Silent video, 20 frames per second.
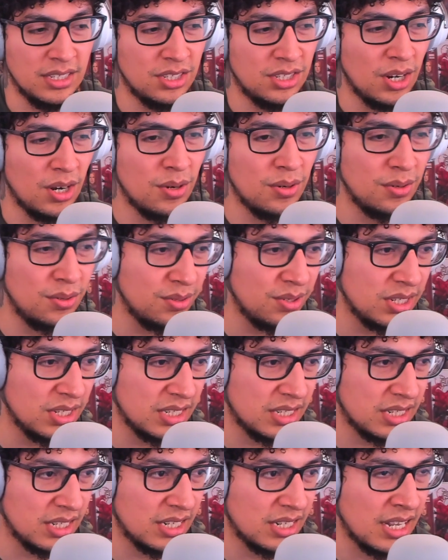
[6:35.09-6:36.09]
show
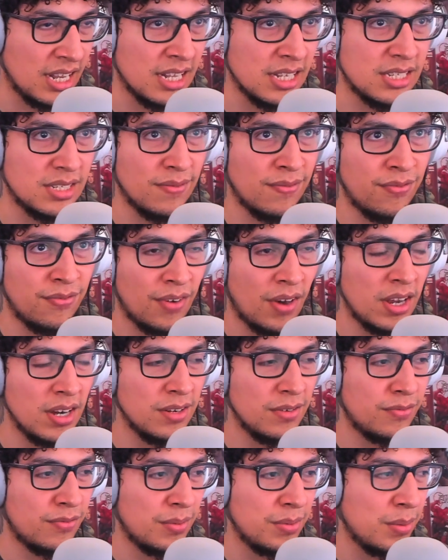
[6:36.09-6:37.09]
just it's
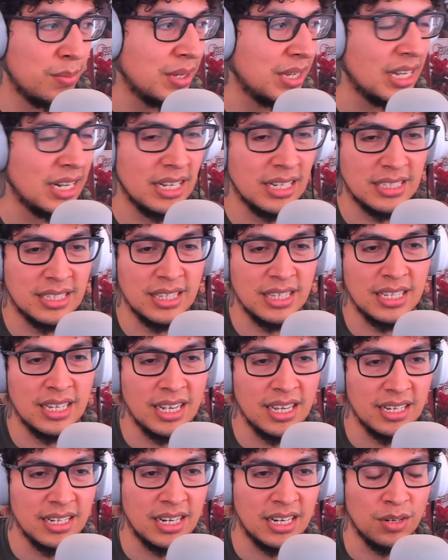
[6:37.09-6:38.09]
fun from the beginning to
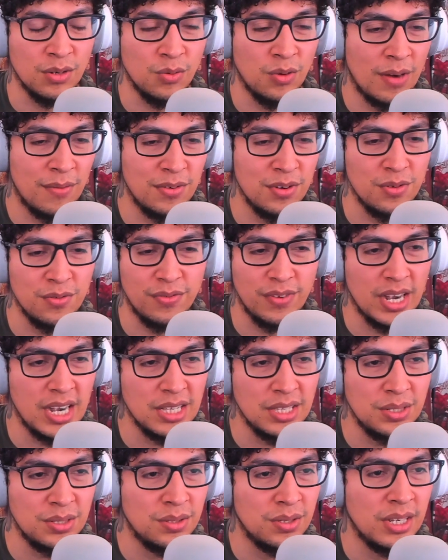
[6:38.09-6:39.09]
the end and whoever you
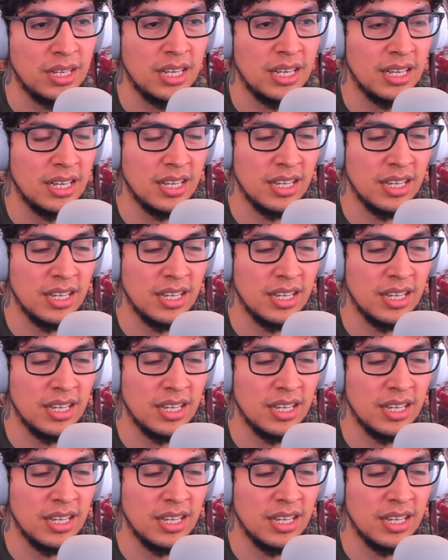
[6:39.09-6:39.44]
follow